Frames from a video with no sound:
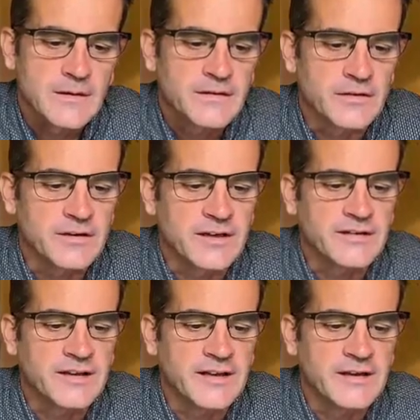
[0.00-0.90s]
So
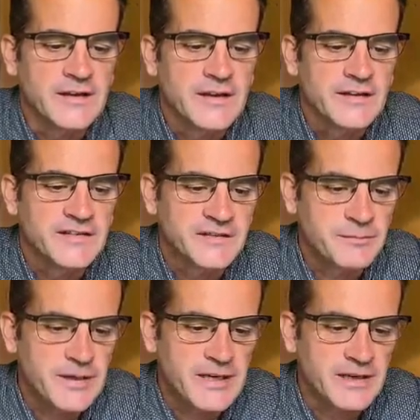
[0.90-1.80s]
does he
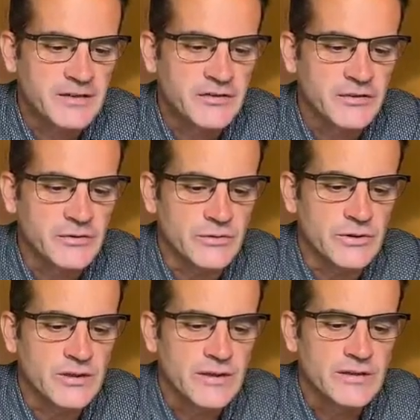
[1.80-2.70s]
speak to?
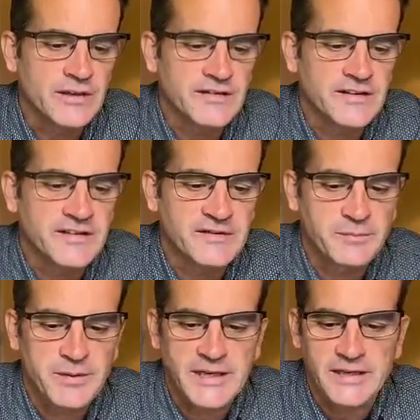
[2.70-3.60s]
Does he
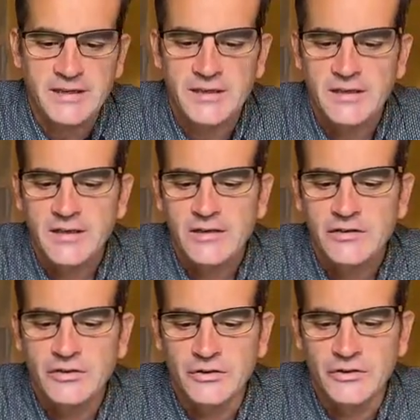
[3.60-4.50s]
speak to